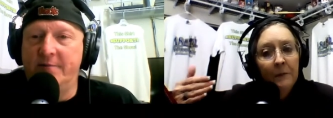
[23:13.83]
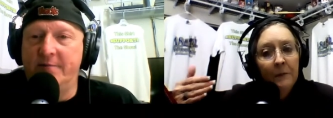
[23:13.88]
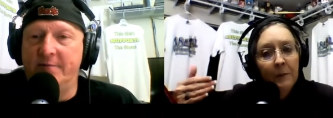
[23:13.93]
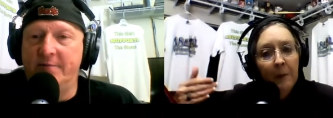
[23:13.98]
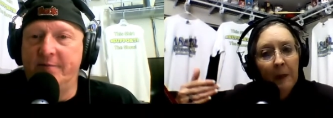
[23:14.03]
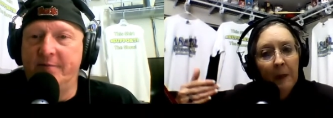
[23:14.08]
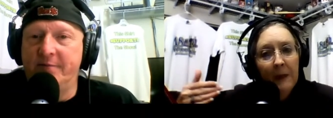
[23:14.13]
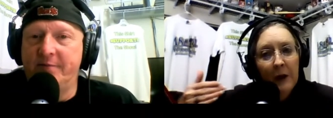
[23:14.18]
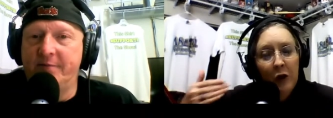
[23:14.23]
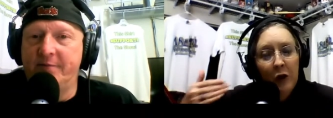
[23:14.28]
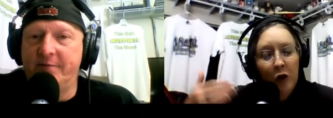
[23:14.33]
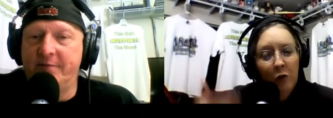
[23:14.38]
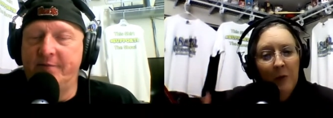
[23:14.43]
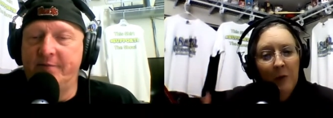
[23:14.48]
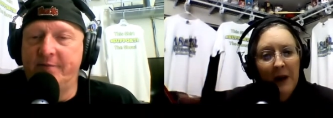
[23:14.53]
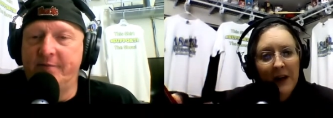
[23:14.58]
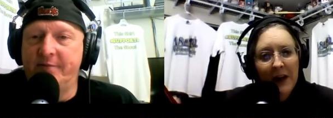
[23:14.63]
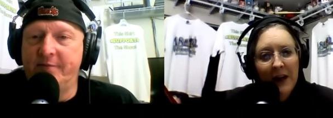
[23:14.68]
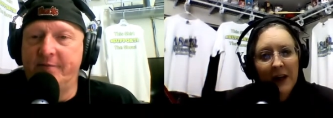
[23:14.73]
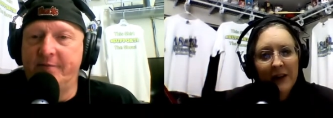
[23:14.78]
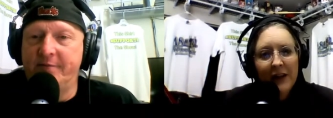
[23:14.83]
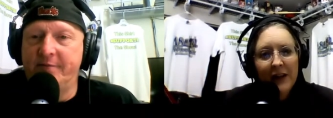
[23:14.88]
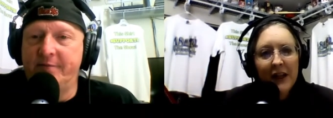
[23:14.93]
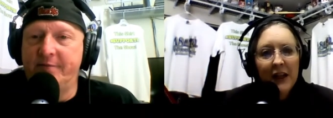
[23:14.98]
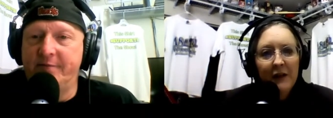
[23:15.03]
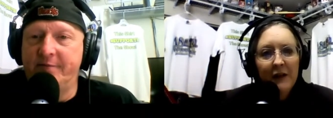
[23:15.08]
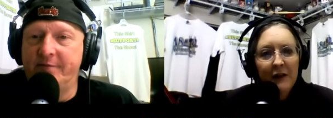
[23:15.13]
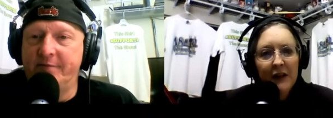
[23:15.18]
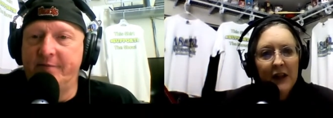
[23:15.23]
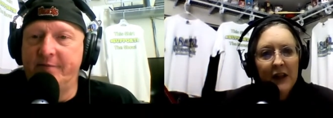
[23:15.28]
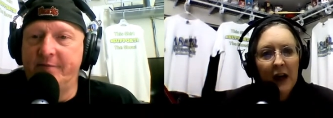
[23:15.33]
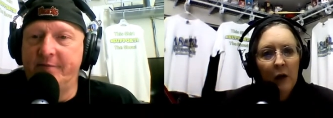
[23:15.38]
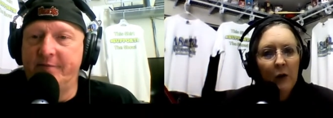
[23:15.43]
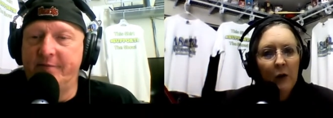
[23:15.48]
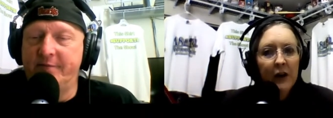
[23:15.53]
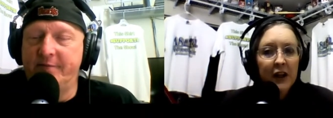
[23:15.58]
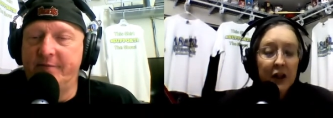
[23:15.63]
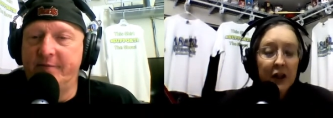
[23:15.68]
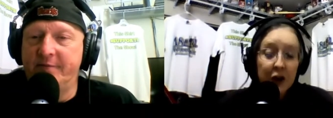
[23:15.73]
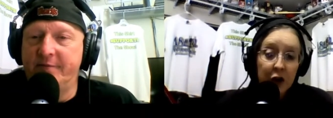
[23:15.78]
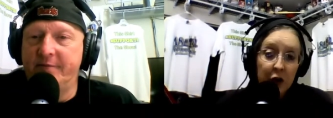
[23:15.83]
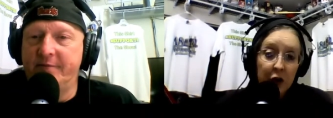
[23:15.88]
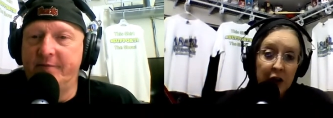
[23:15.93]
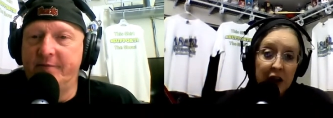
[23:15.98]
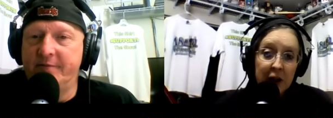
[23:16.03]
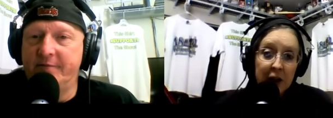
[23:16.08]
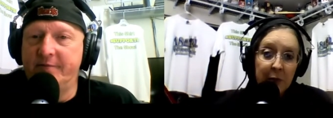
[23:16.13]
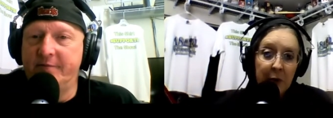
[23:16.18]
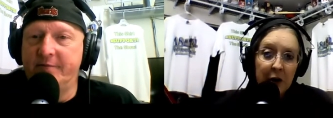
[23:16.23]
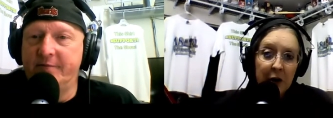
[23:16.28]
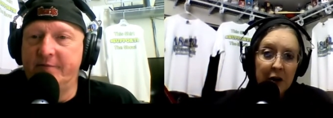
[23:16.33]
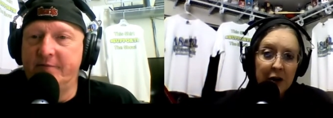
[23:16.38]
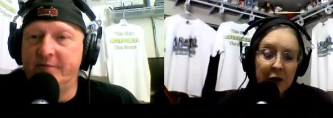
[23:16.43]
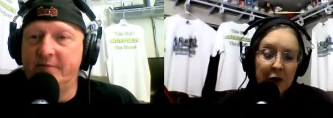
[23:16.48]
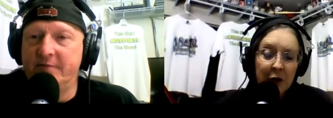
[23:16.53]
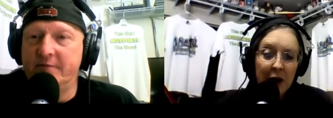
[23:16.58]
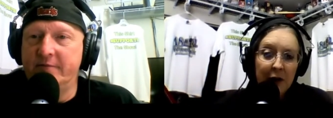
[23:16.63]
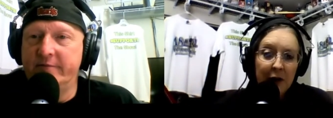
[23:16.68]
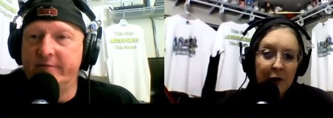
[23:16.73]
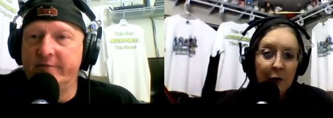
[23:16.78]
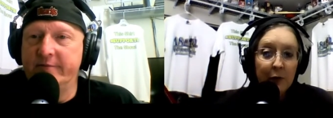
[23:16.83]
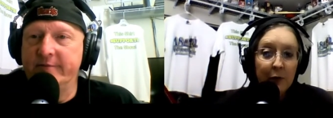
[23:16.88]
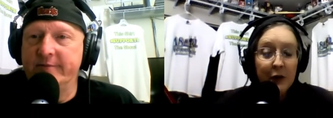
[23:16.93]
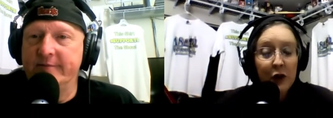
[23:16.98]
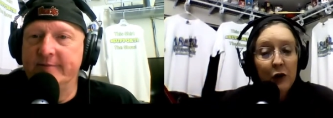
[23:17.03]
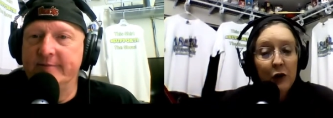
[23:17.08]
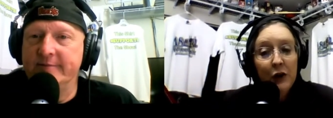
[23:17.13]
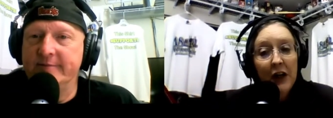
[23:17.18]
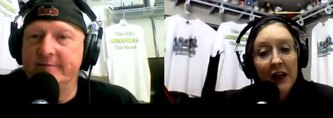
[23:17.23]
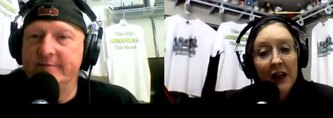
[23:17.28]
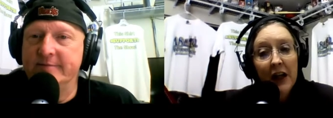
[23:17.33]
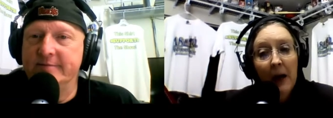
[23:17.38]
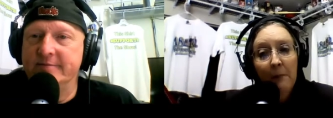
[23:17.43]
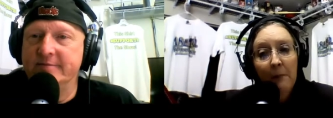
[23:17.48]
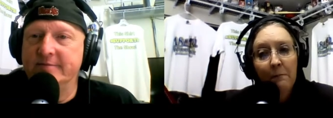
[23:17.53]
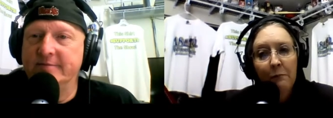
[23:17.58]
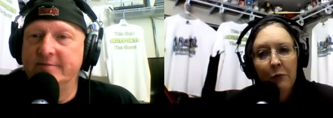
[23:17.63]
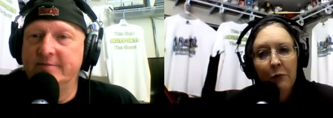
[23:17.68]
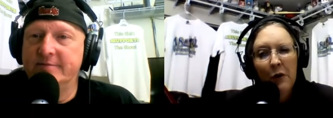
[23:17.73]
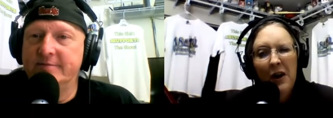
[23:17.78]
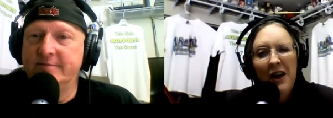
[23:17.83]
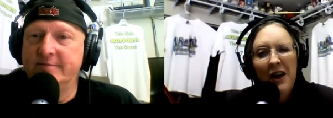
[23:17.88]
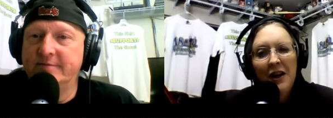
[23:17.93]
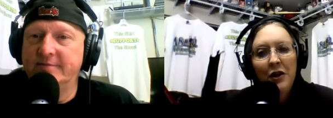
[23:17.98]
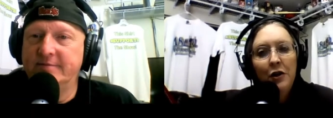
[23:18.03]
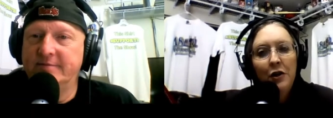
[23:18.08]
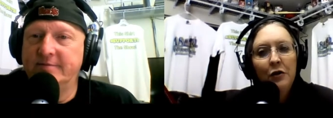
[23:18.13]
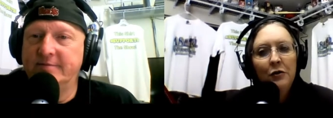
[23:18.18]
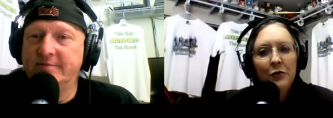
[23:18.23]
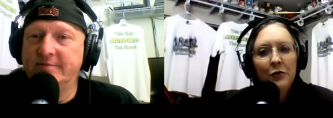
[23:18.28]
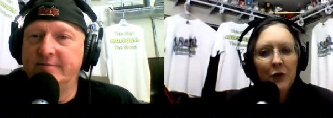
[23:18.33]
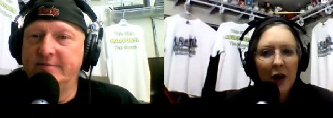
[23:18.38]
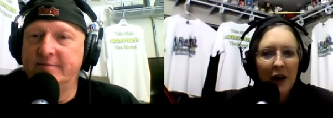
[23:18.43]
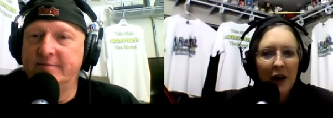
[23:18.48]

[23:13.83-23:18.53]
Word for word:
Speaker 1: you might not think of it that way because you're an experienced driver but you take a brand new driver